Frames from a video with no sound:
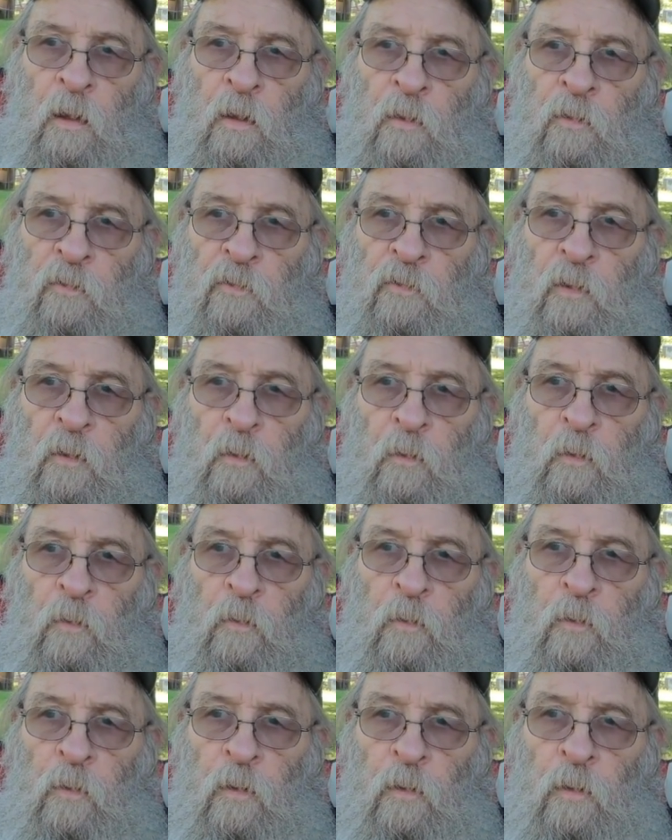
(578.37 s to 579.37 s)

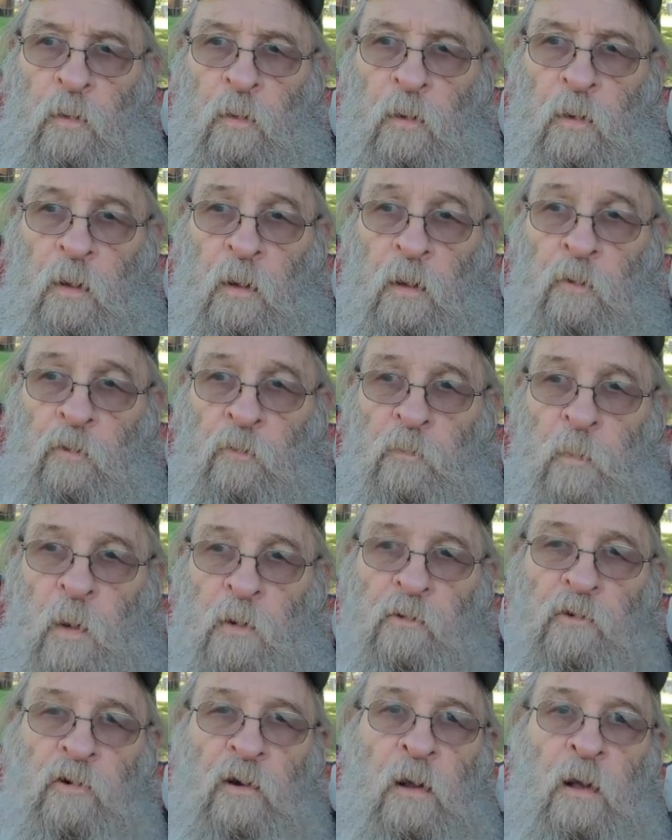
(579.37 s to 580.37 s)
So,
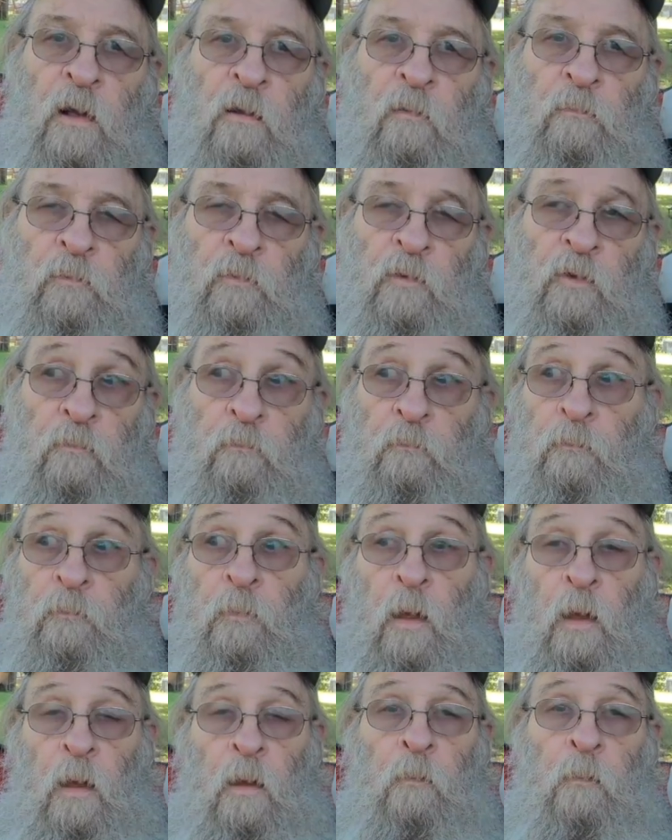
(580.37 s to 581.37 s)
especially
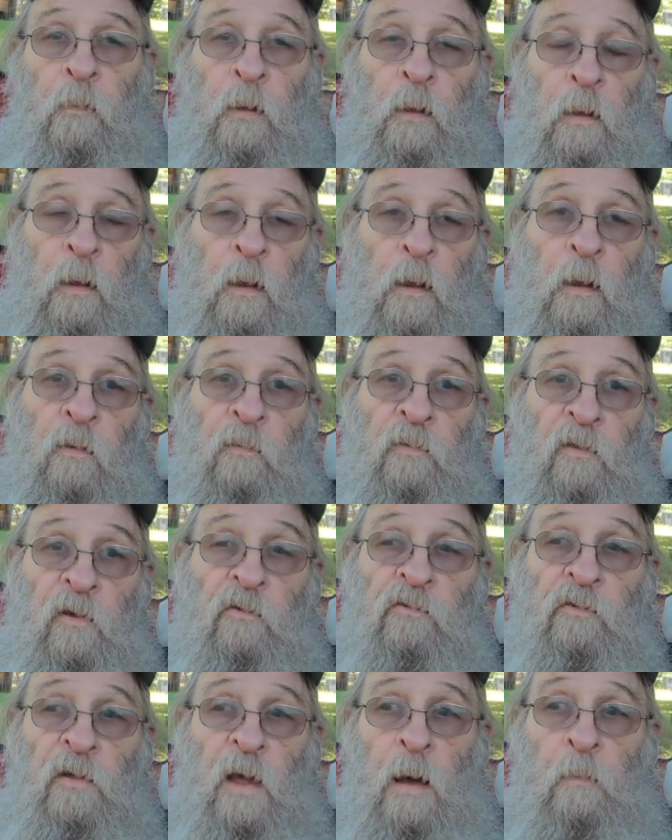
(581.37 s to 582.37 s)

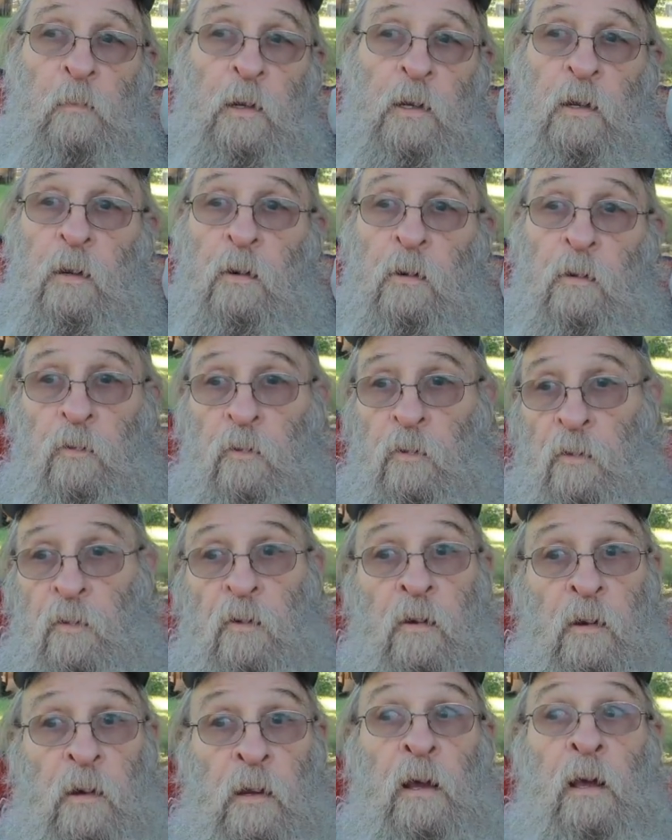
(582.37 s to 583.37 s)
this time of year,
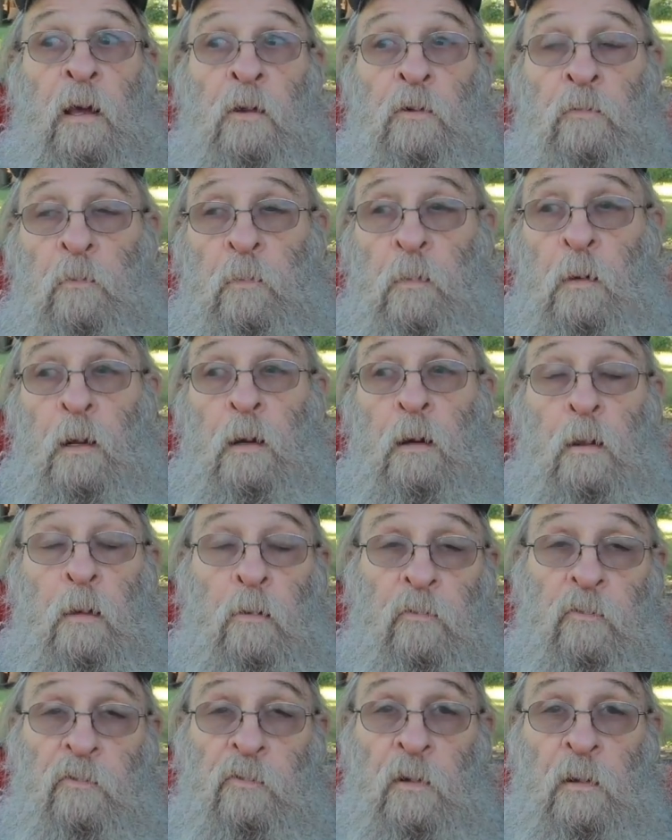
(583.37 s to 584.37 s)
it gets plenty
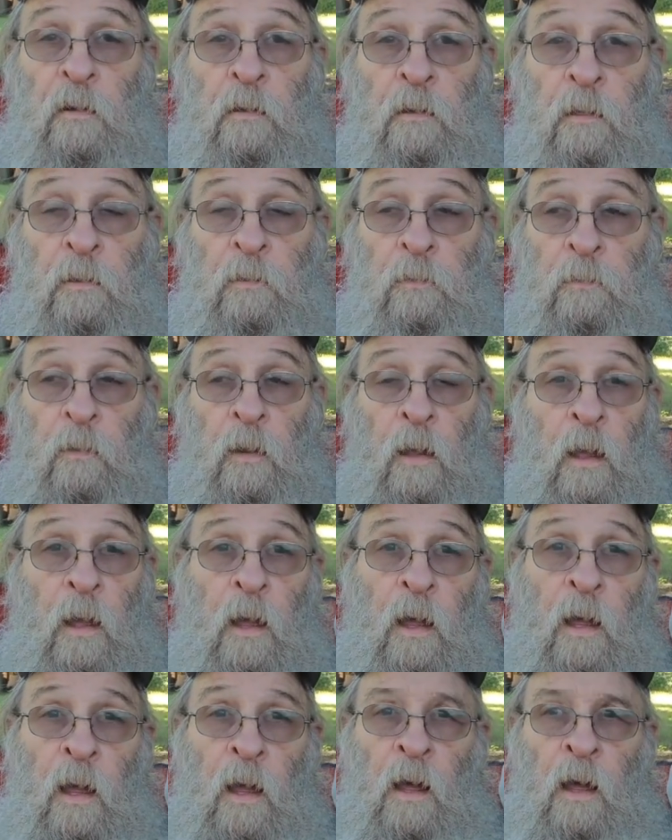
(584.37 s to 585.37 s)
of sun.
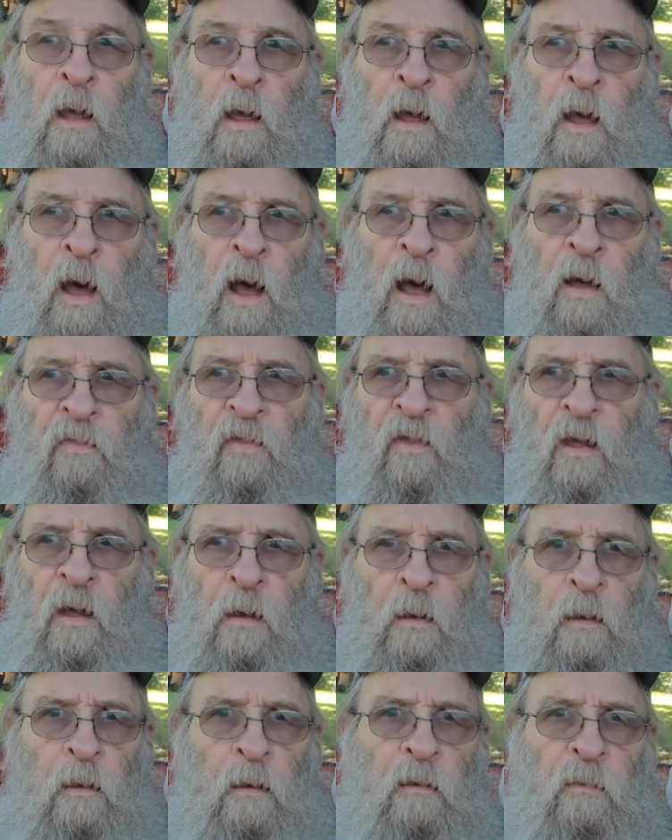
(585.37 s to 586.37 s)
I
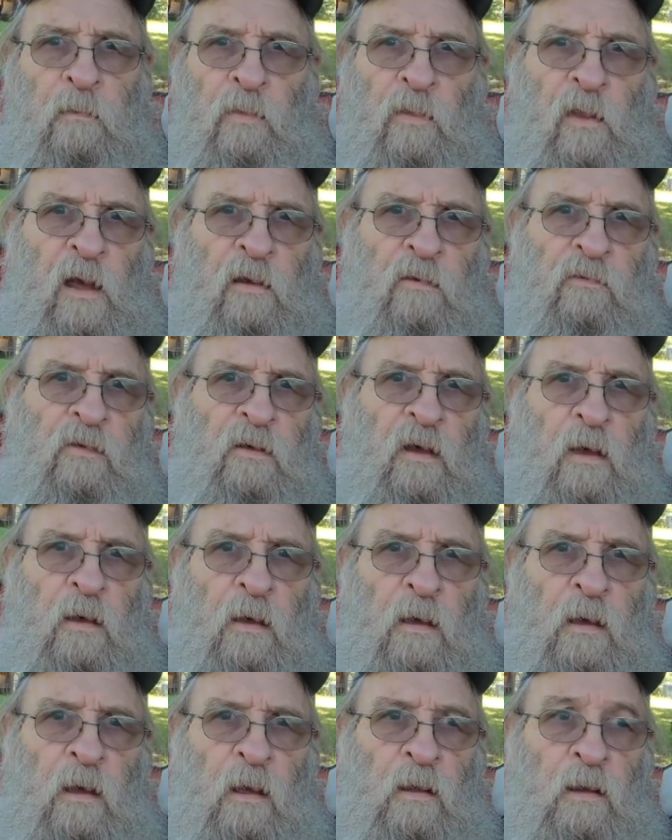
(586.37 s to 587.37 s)
think they
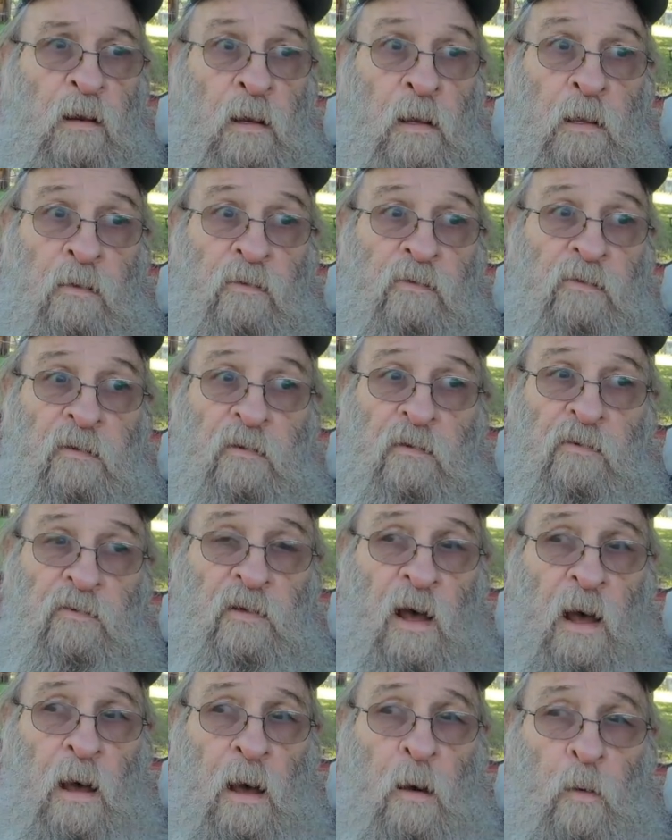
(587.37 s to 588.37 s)
say at least 6
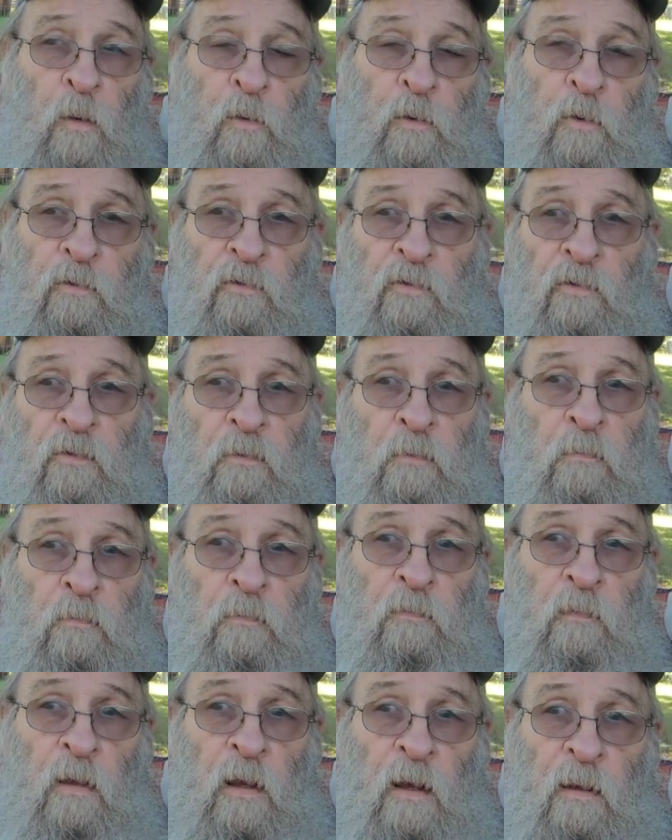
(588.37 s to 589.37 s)
hours, so
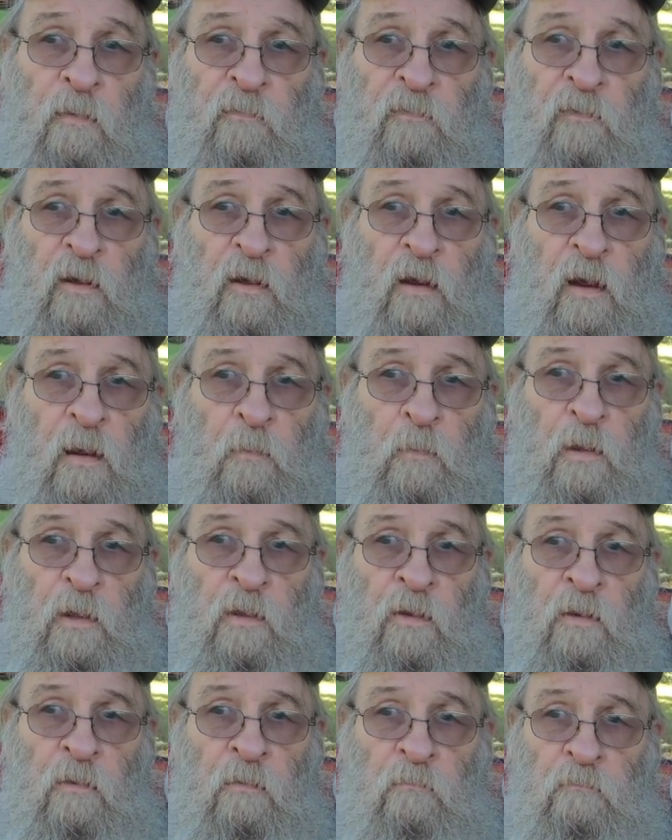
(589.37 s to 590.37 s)
I figure I'm
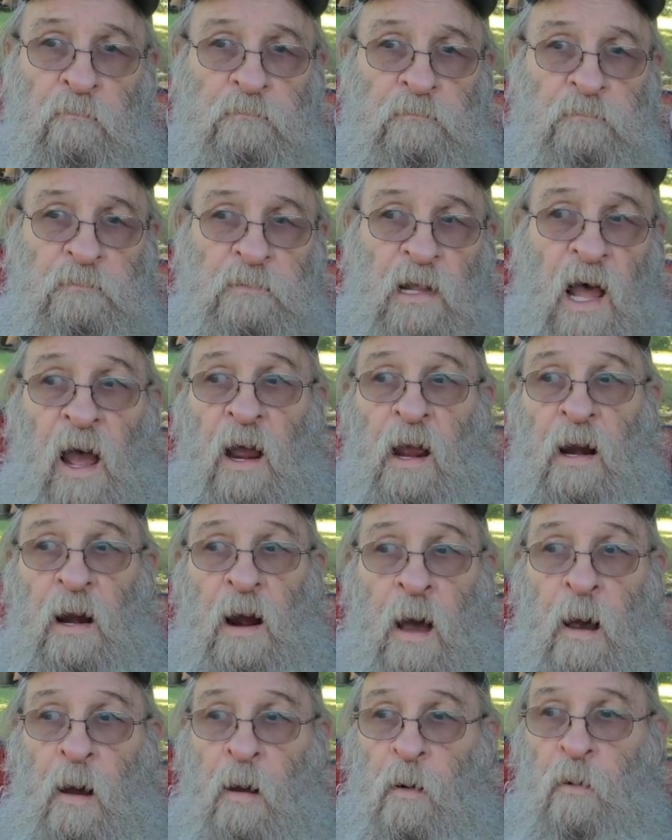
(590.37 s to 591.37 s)
getting 8
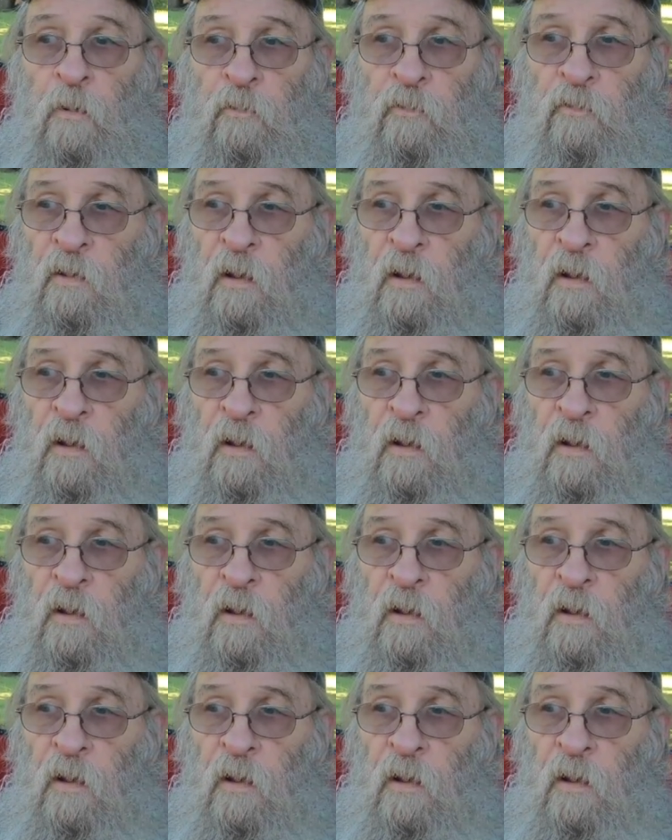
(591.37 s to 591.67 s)
hours.